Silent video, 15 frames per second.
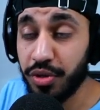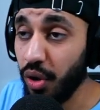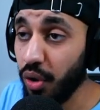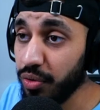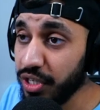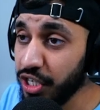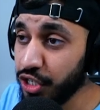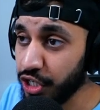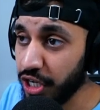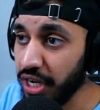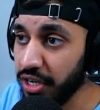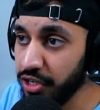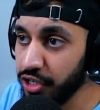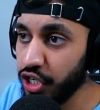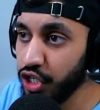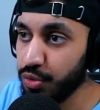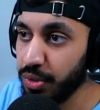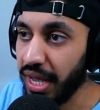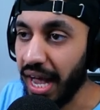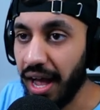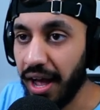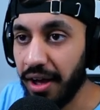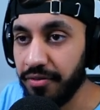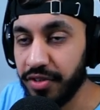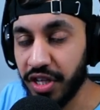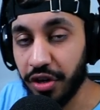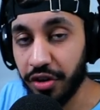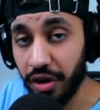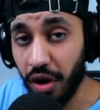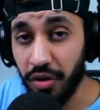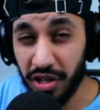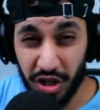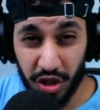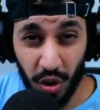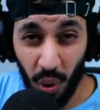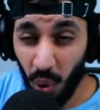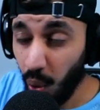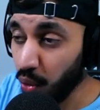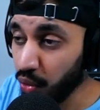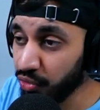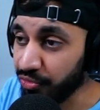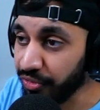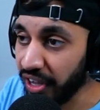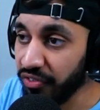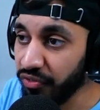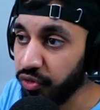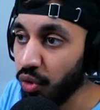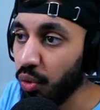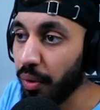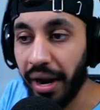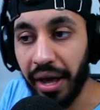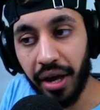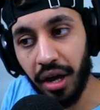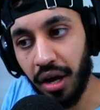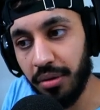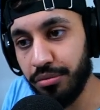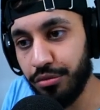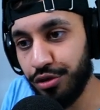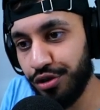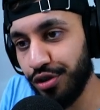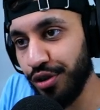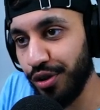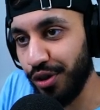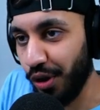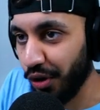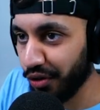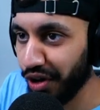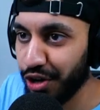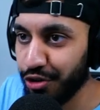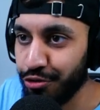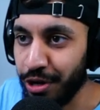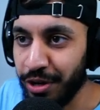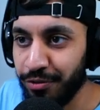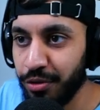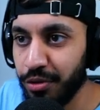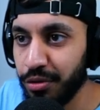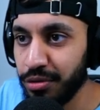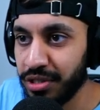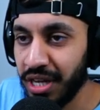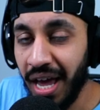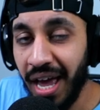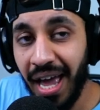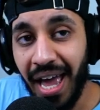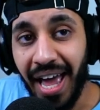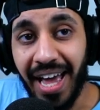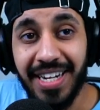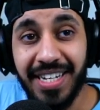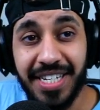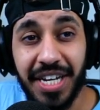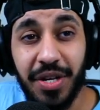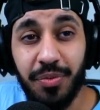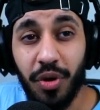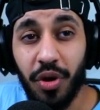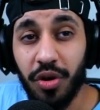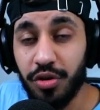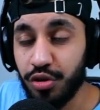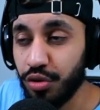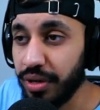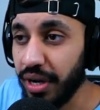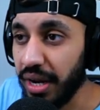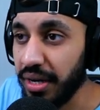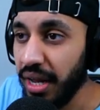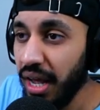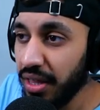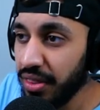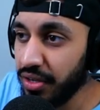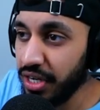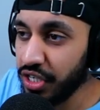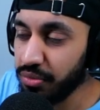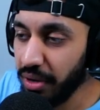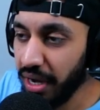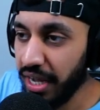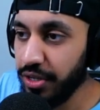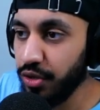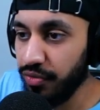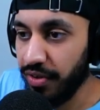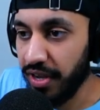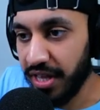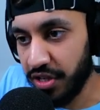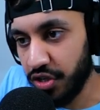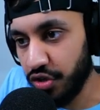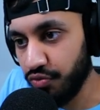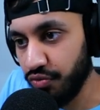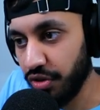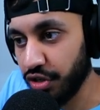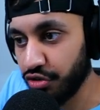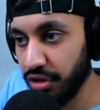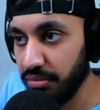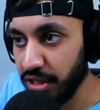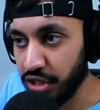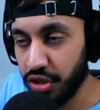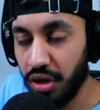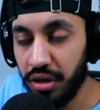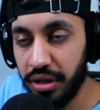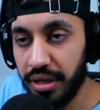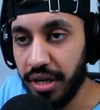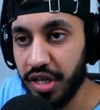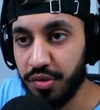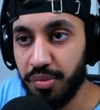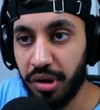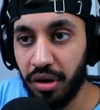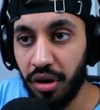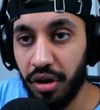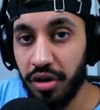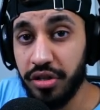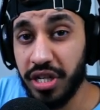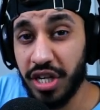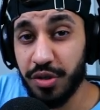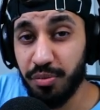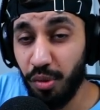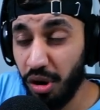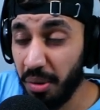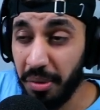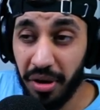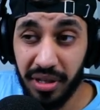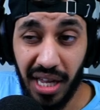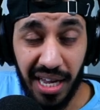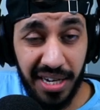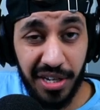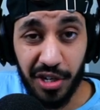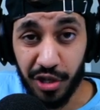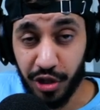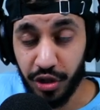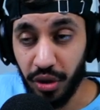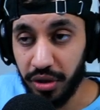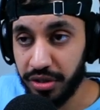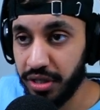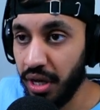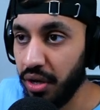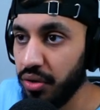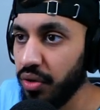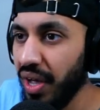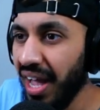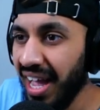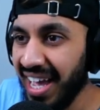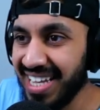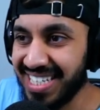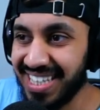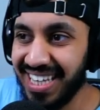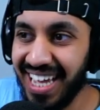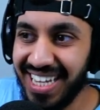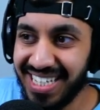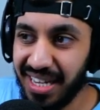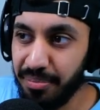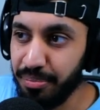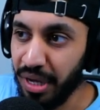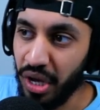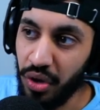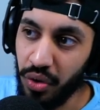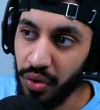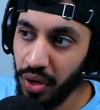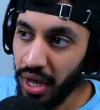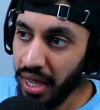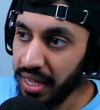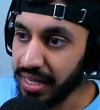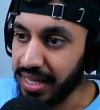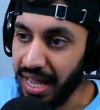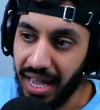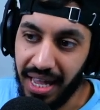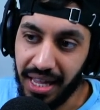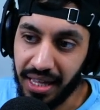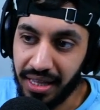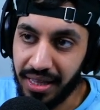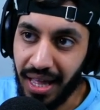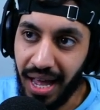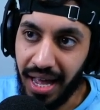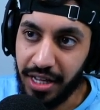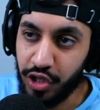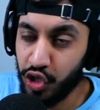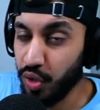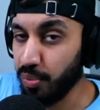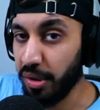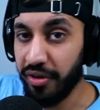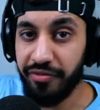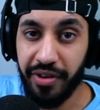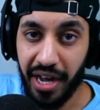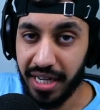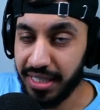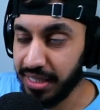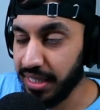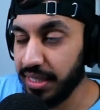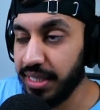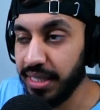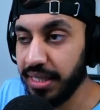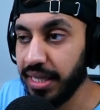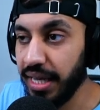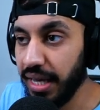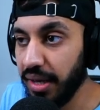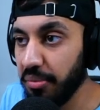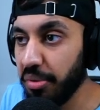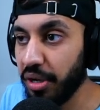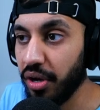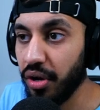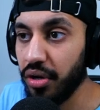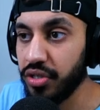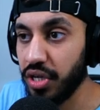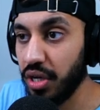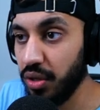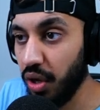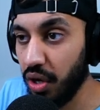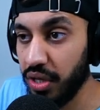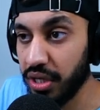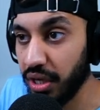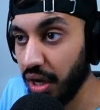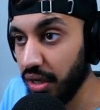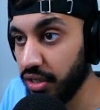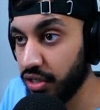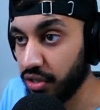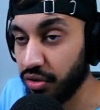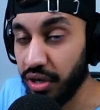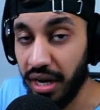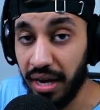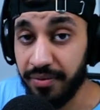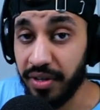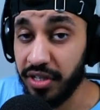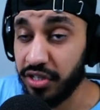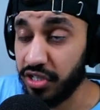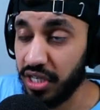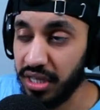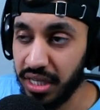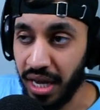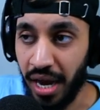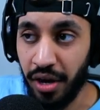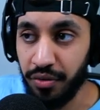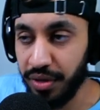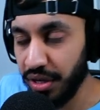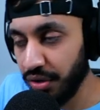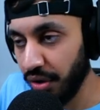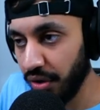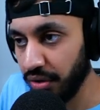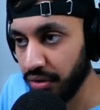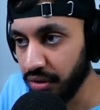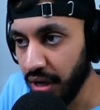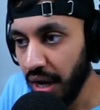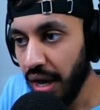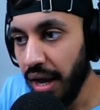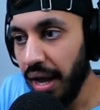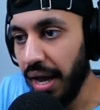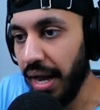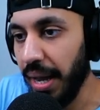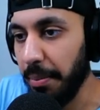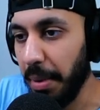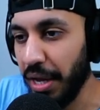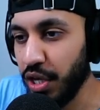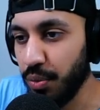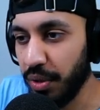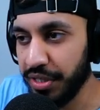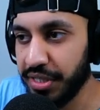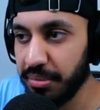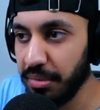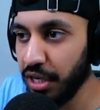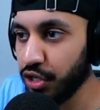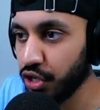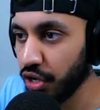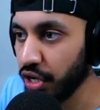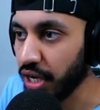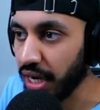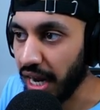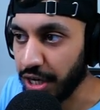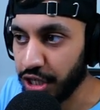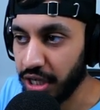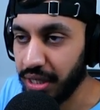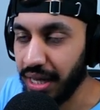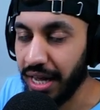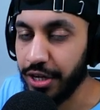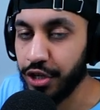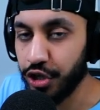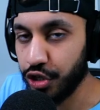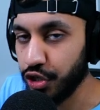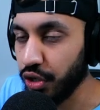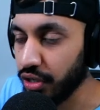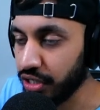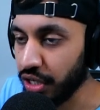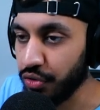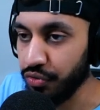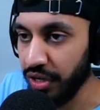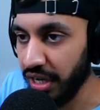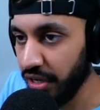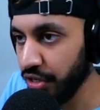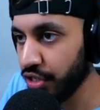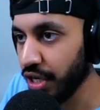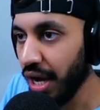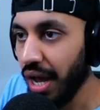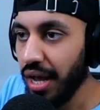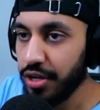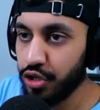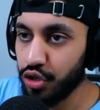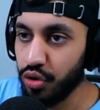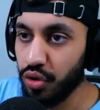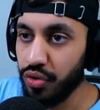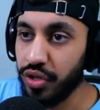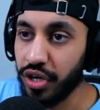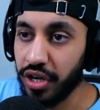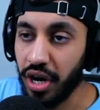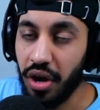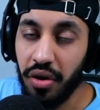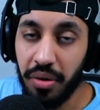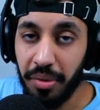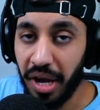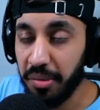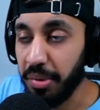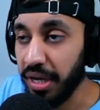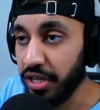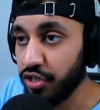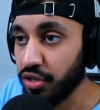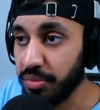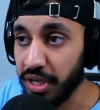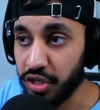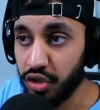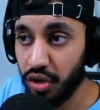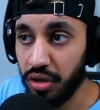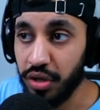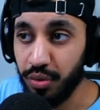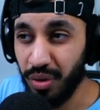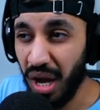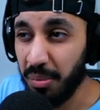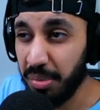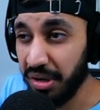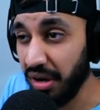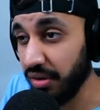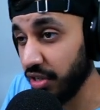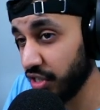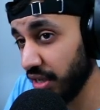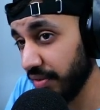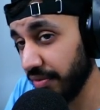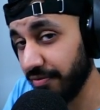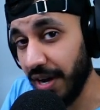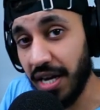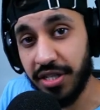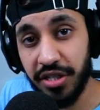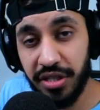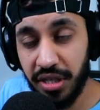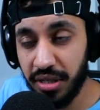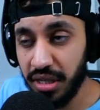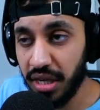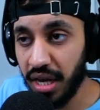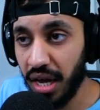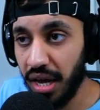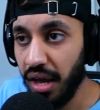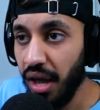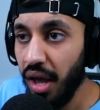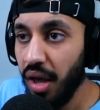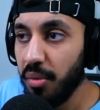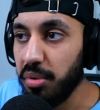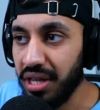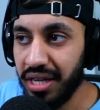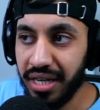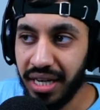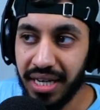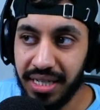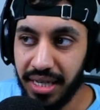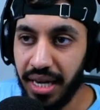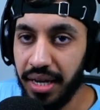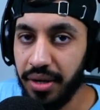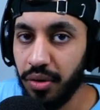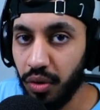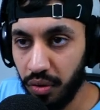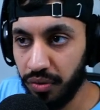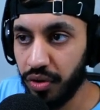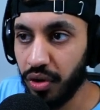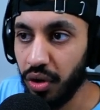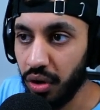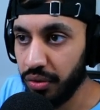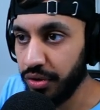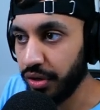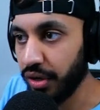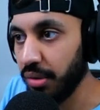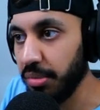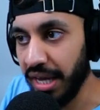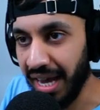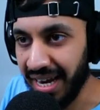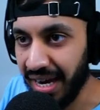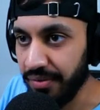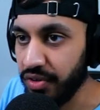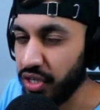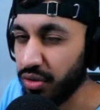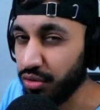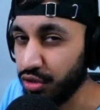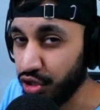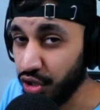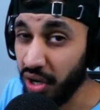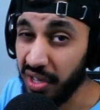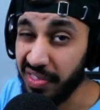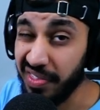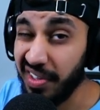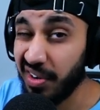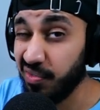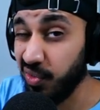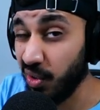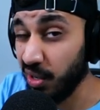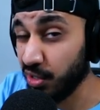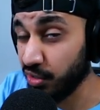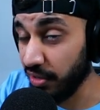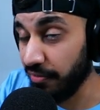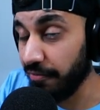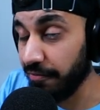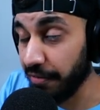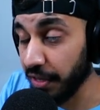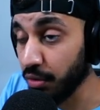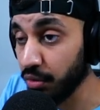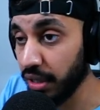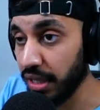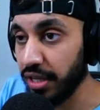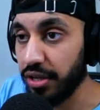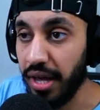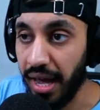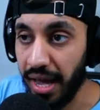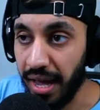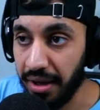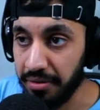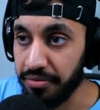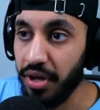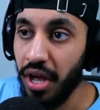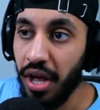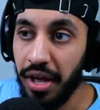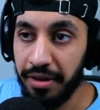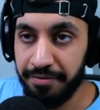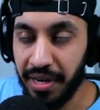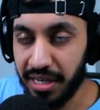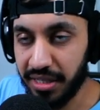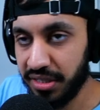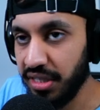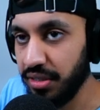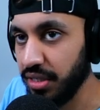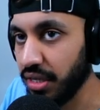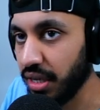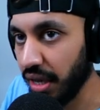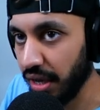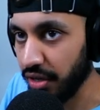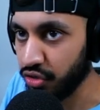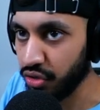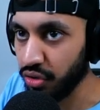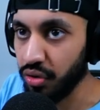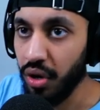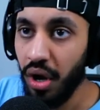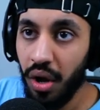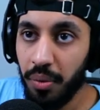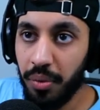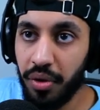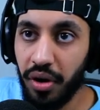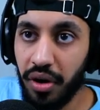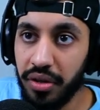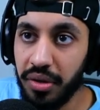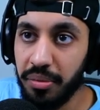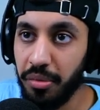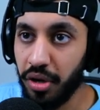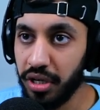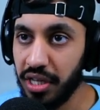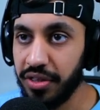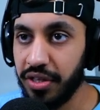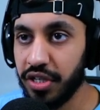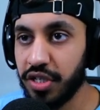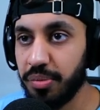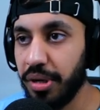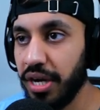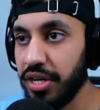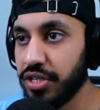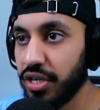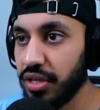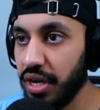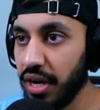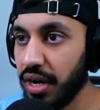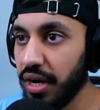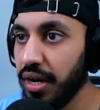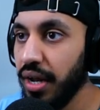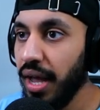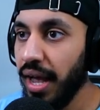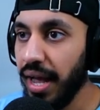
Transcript: with all these changes, we have the Grau. This is the old faithful when it comes to long range rifles inside Warzone, and the reason why I do think this is extremely solid is because it's more about landing your shots now. It's less about getting that super fast TTK, because a lot of the guns are going to have insanely high recoil, and you want to make sure you can actually land your shots at range. So the Grau, in my opinion, is going to be a solid weapon. Now, it doesn't have the fastest TTK, but like I said, overall, you're going to be hitting every single shot, and therefore it's going to feel like you have a fast TTK. So we've got the monolithic suppressor there